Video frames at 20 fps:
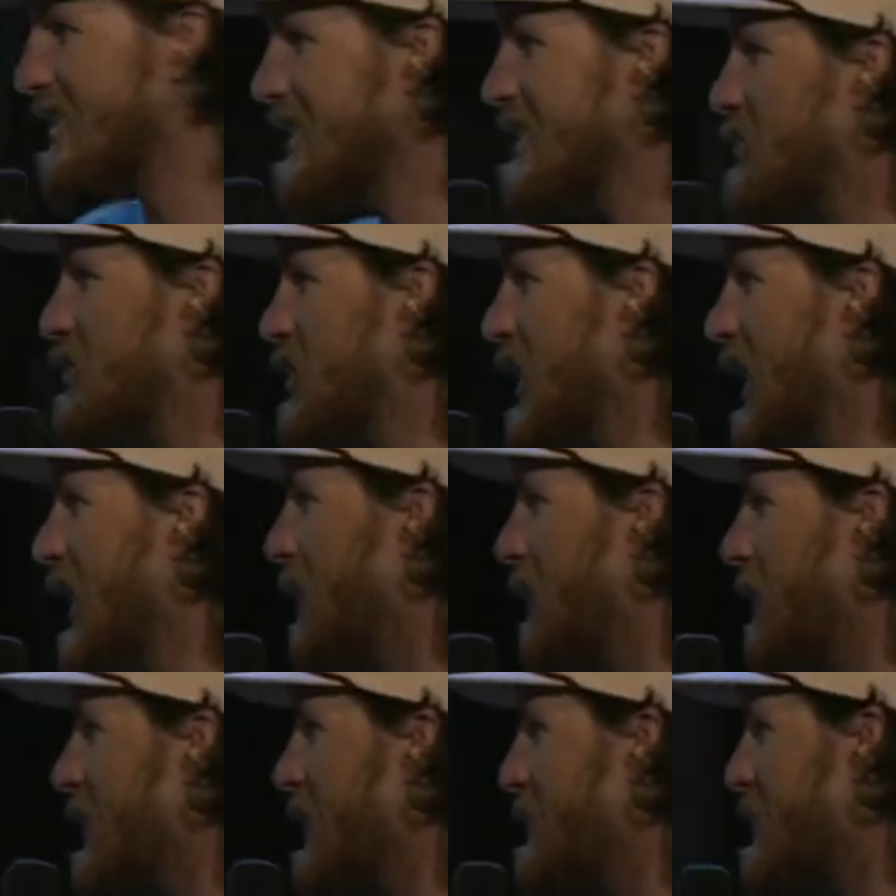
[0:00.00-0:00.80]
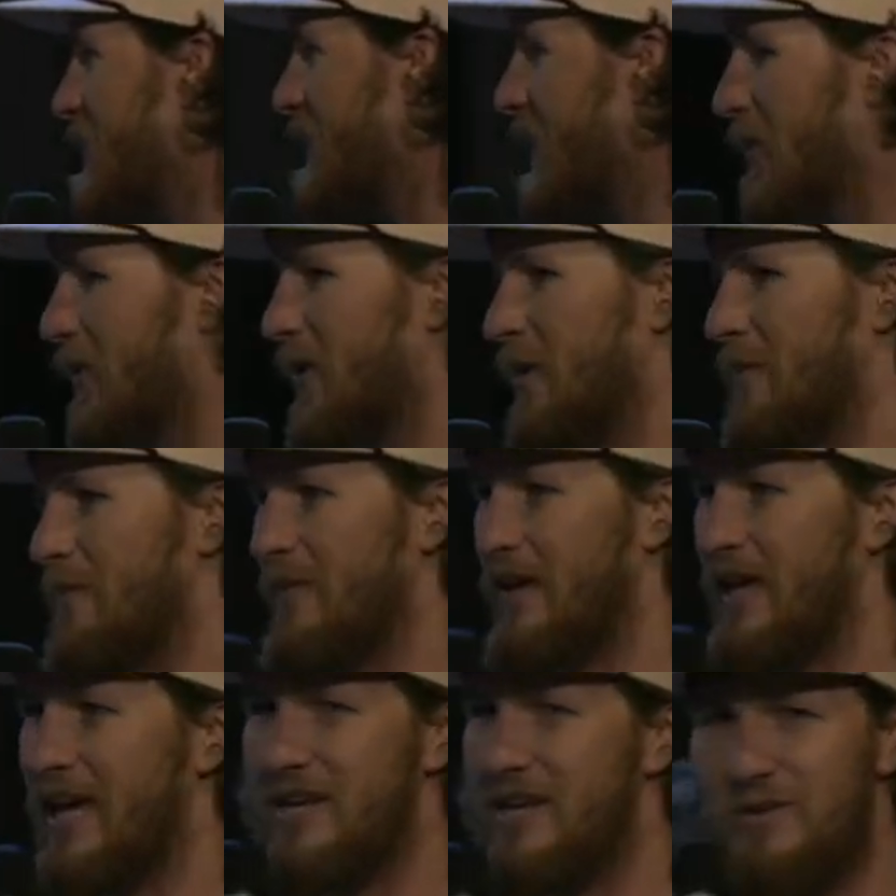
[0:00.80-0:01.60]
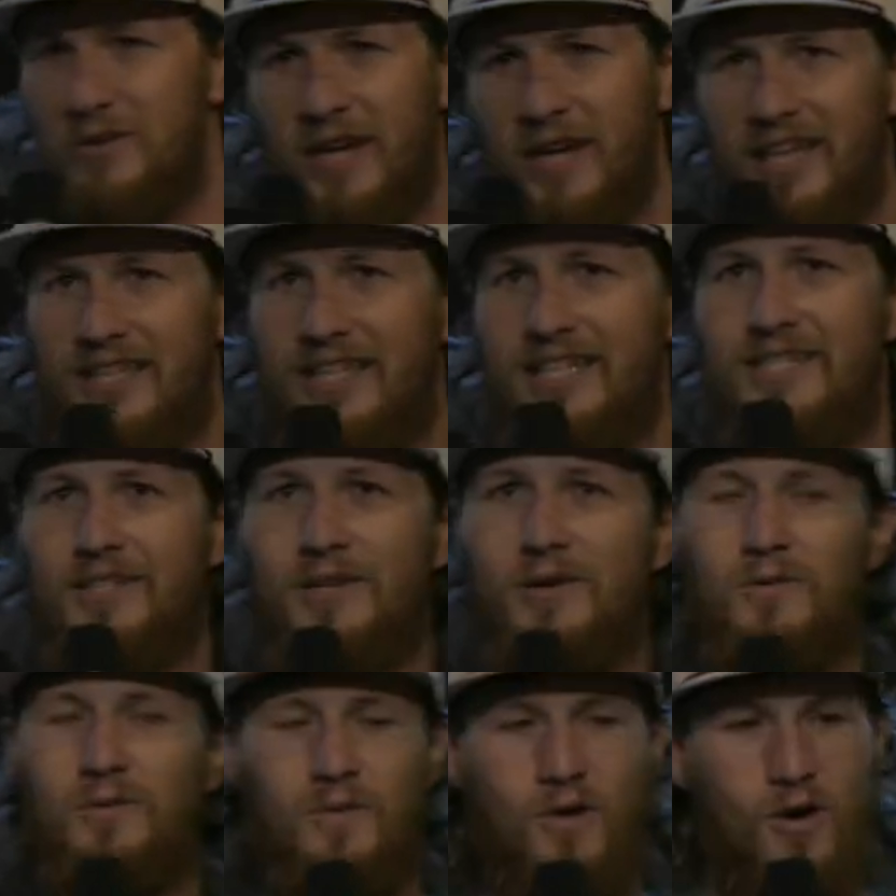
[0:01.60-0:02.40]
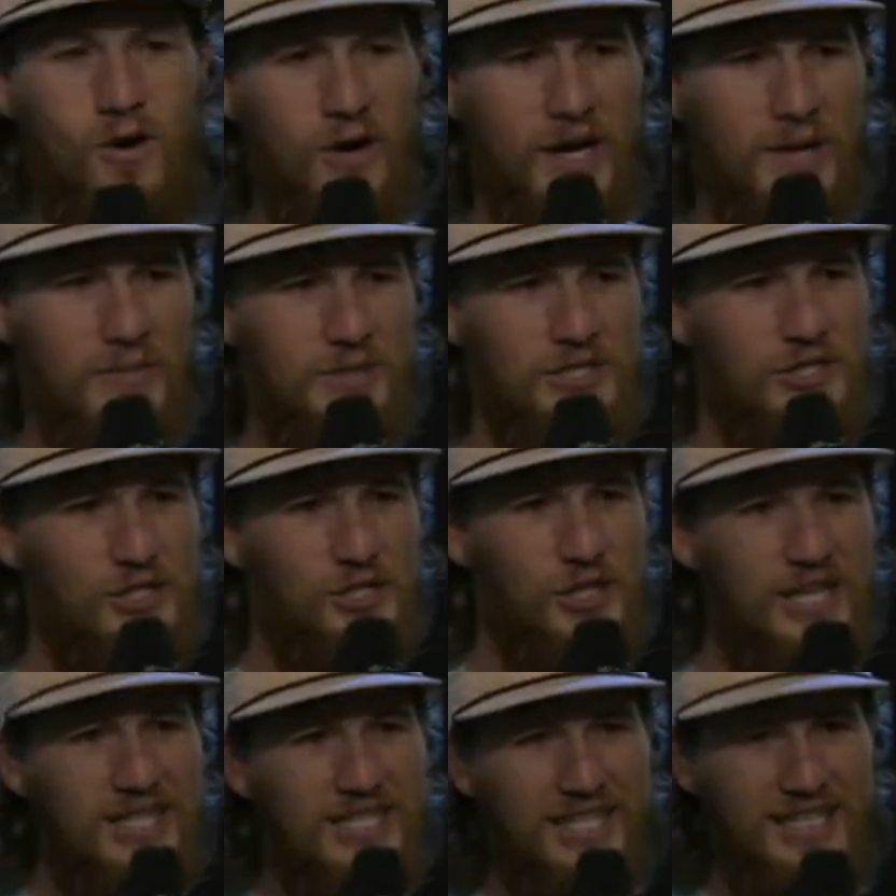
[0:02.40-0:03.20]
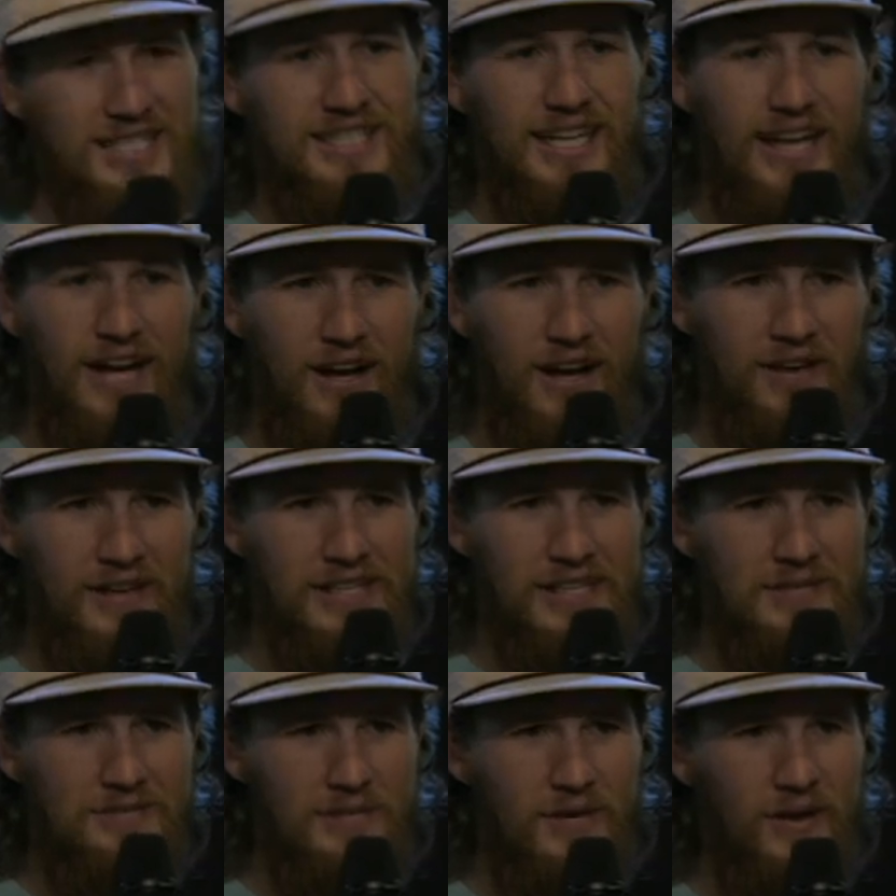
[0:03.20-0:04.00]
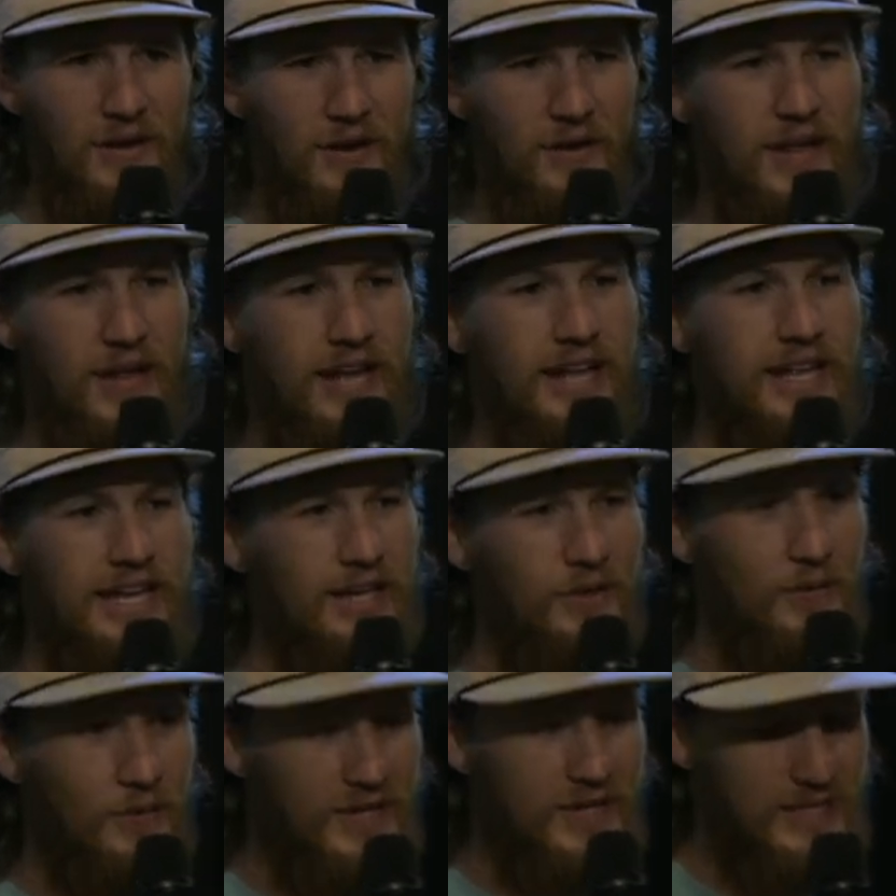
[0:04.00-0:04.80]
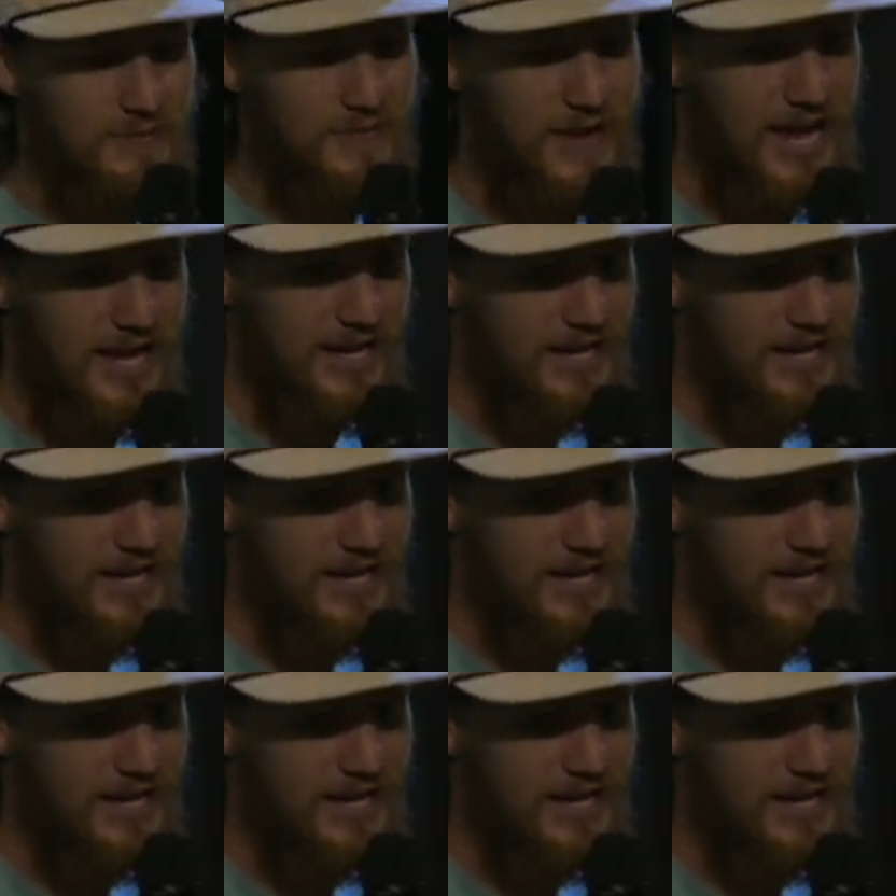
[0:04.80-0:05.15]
he was in jail and he was telling them, Hey, you got this all wrong. It was Jesus that hung this or that healed this